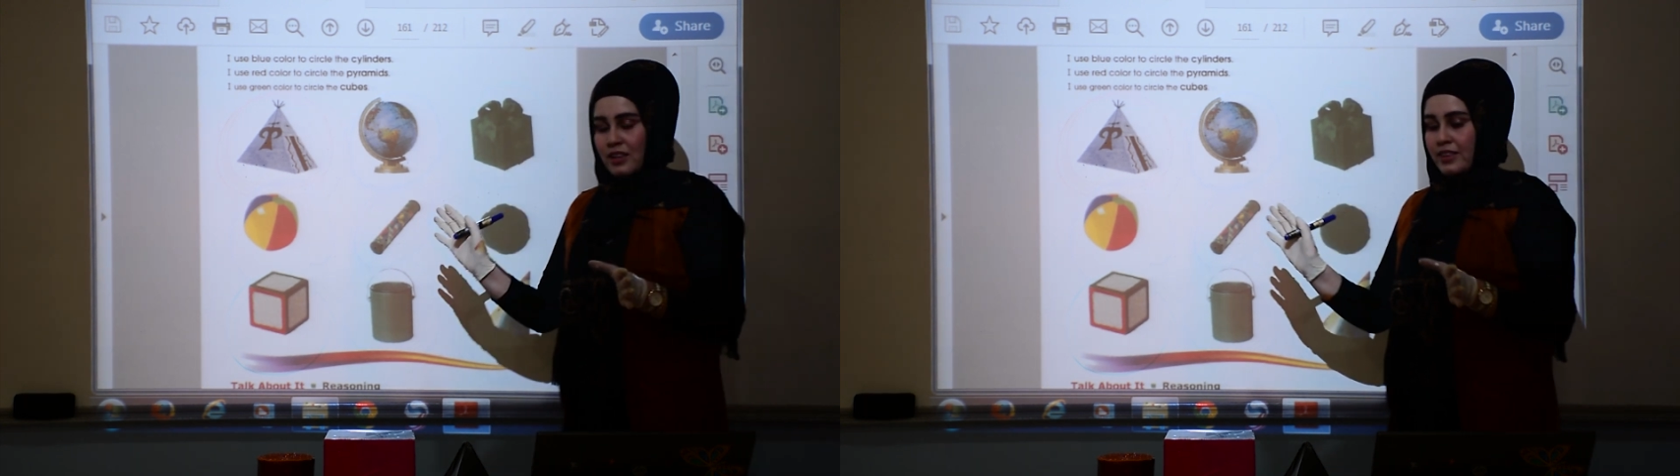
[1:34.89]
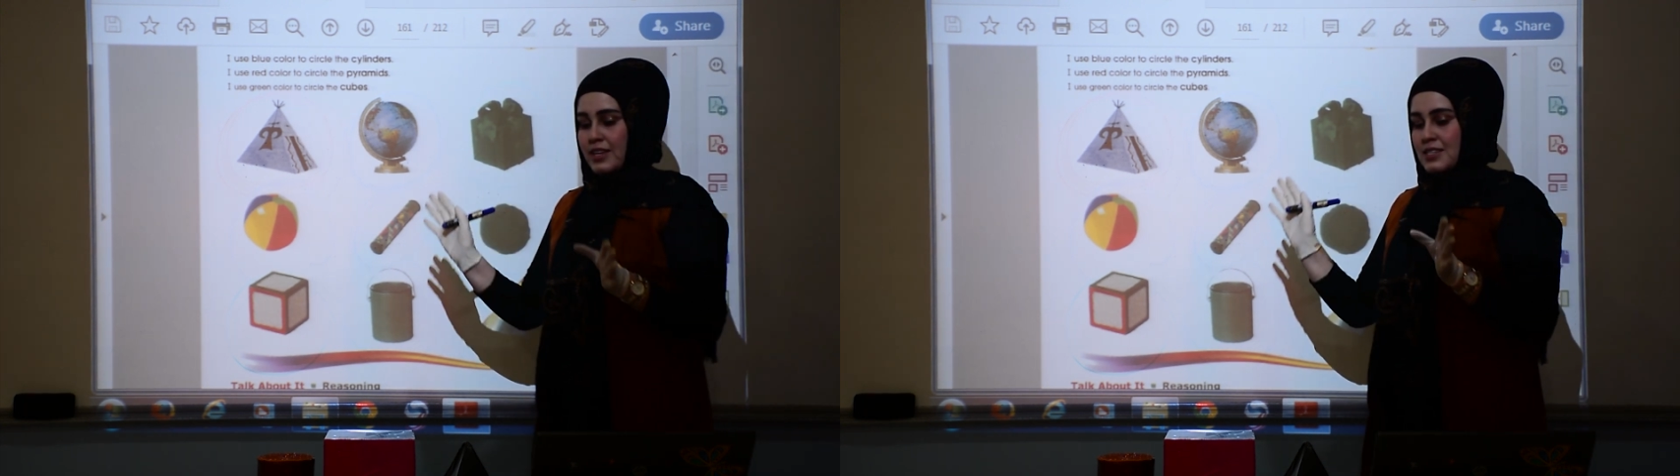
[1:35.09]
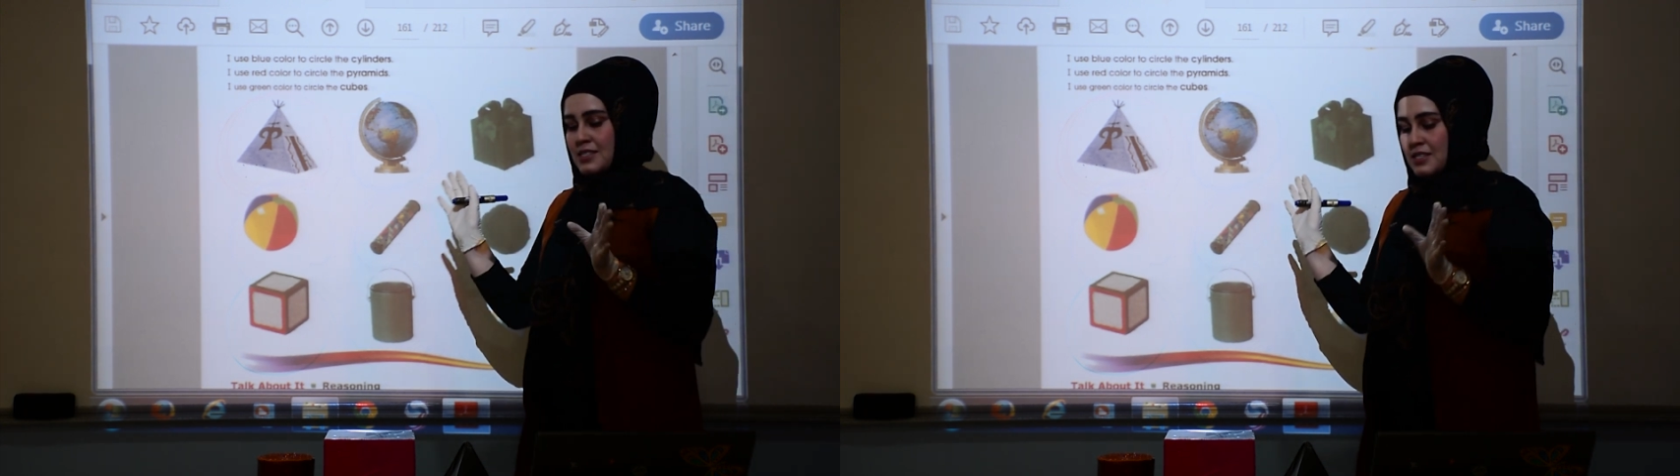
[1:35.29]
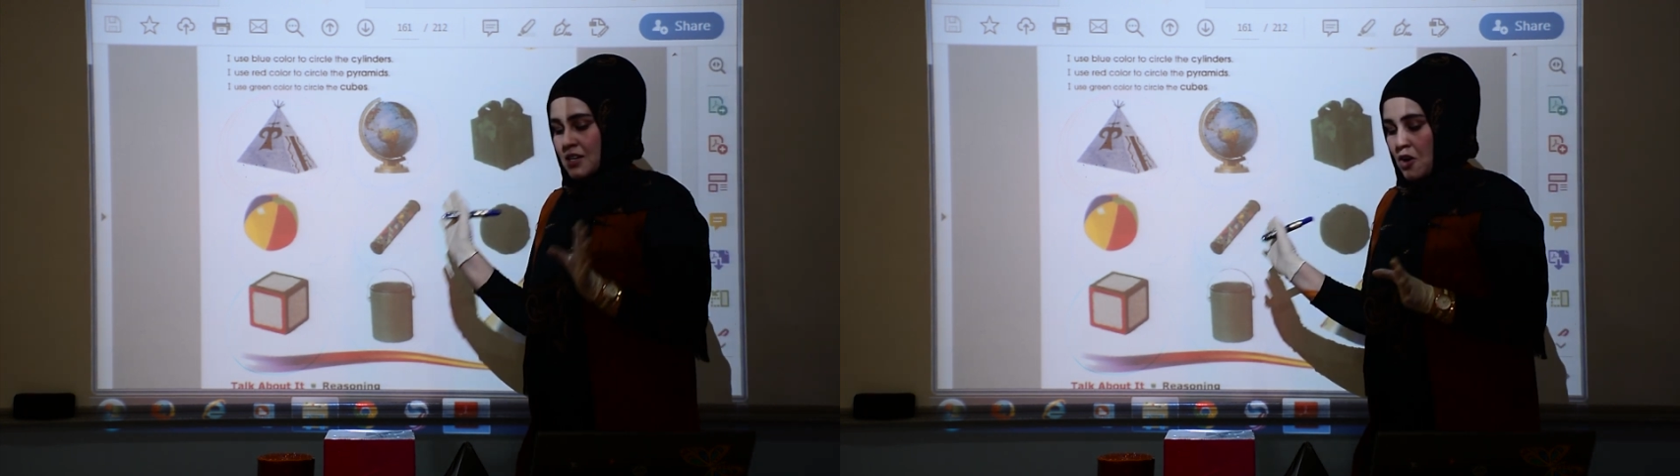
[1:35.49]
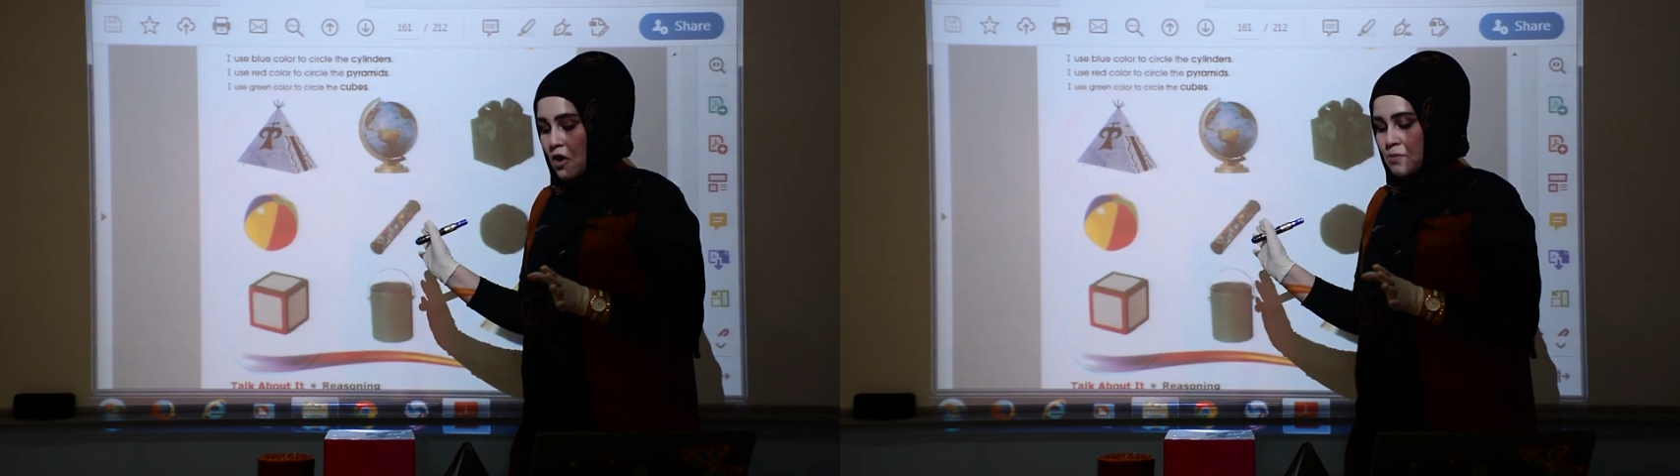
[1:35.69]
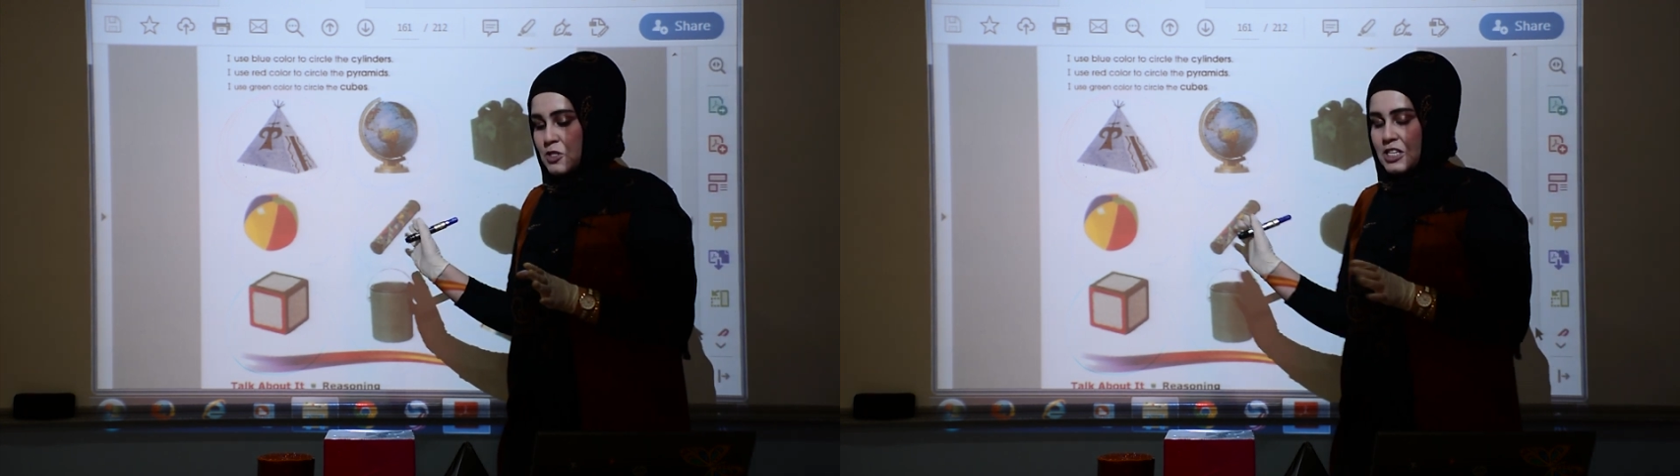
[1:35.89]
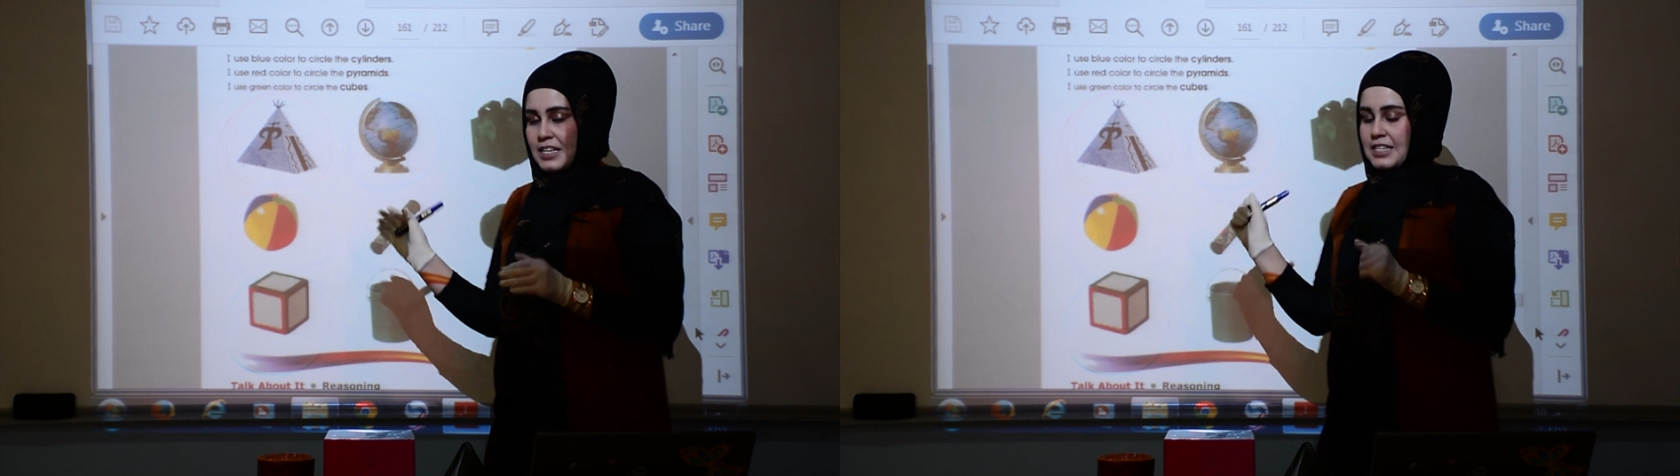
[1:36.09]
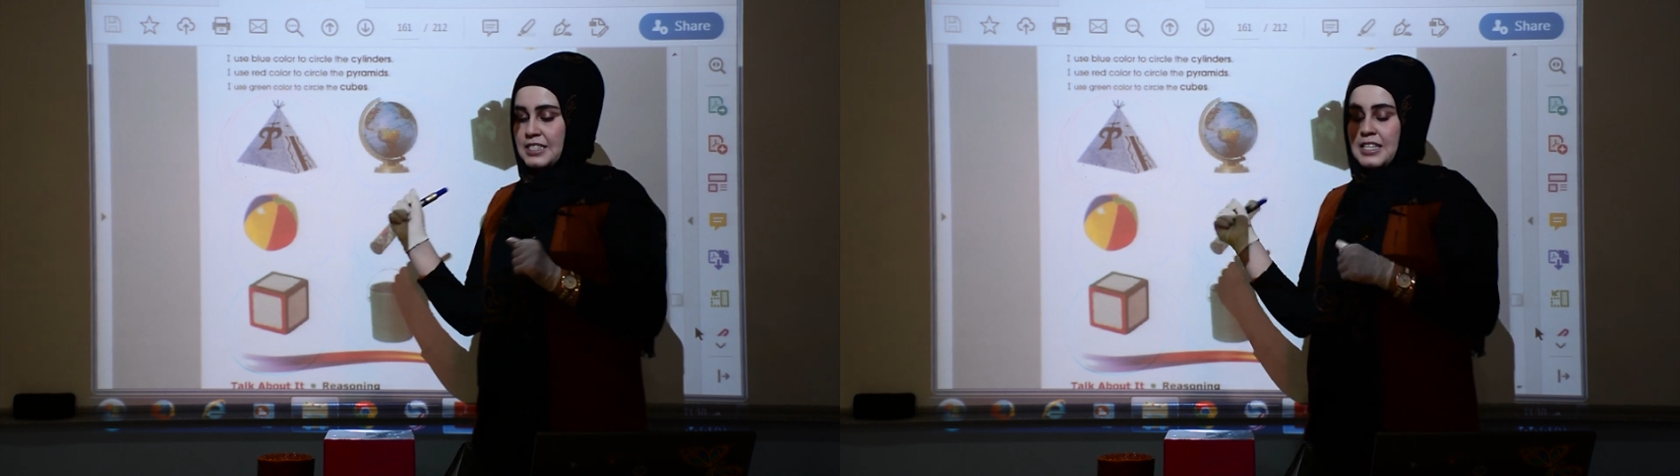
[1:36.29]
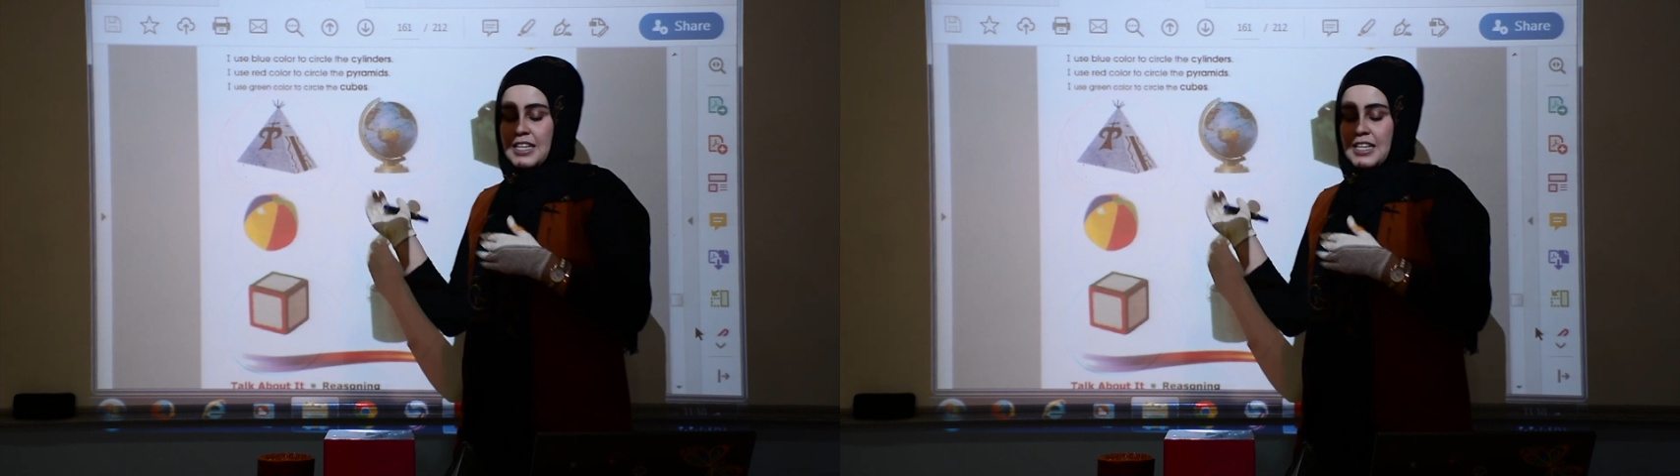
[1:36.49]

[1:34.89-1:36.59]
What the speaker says: this object.